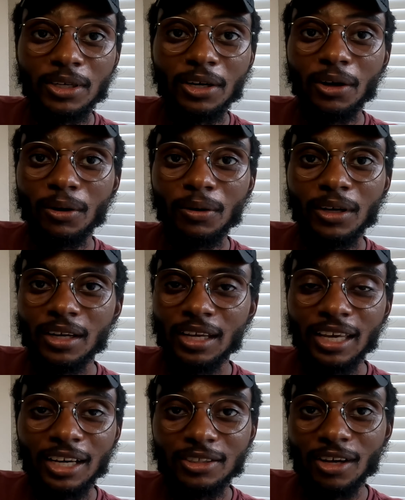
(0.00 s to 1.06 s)
you know,
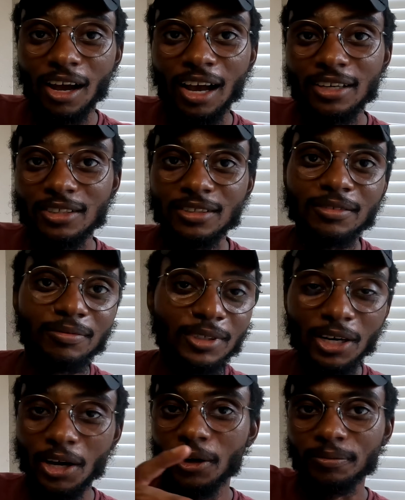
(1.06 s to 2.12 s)
exhaust,
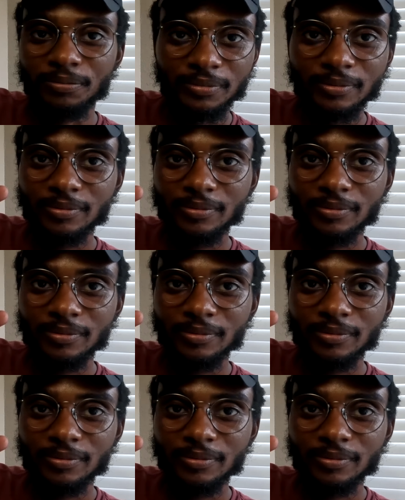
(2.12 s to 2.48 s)
you know,